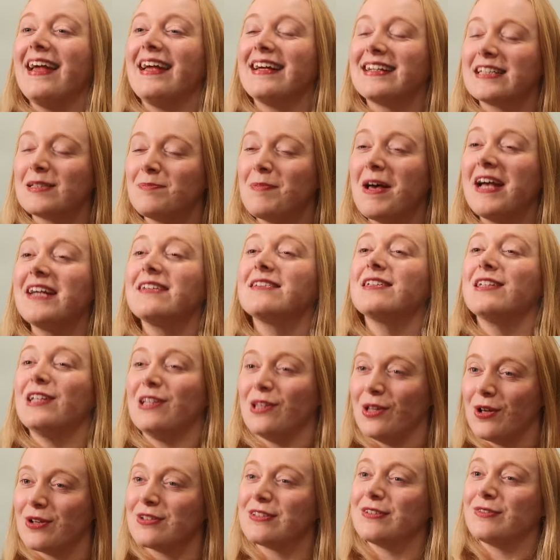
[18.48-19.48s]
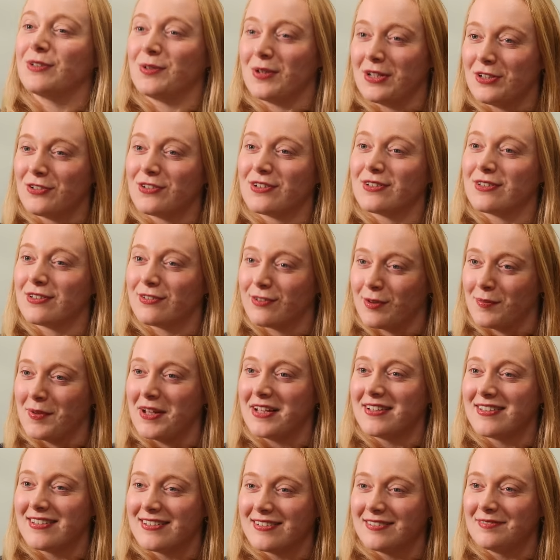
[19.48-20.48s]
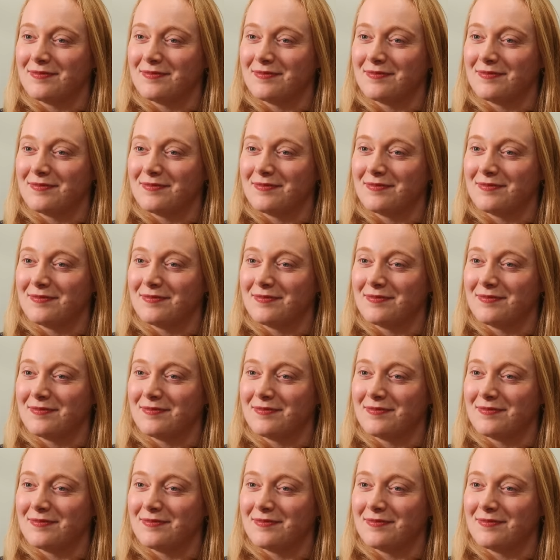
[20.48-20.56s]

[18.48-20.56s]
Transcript: Expect lots of questions from us.